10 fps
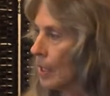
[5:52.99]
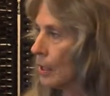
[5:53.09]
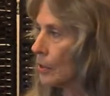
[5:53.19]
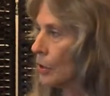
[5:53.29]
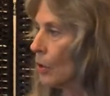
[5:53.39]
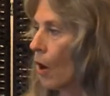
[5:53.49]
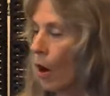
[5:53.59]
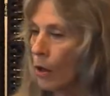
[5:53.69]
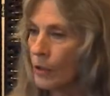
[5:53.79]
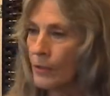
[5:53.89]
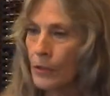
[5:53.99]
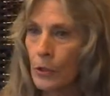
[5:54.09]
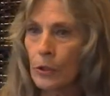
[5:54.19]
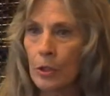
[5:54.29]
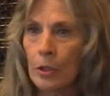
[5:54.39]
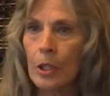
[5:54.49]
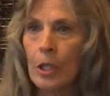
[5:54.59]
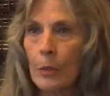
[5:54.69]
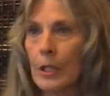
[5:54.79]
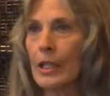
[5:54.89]
So all of your
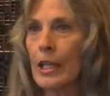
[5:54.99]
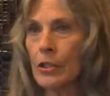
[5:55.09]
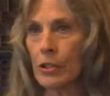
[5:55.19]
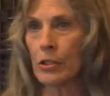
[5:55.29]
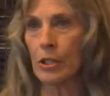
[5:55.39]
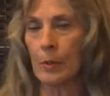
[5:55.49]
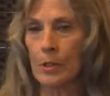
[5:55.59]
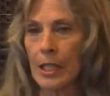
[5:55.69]
relationships,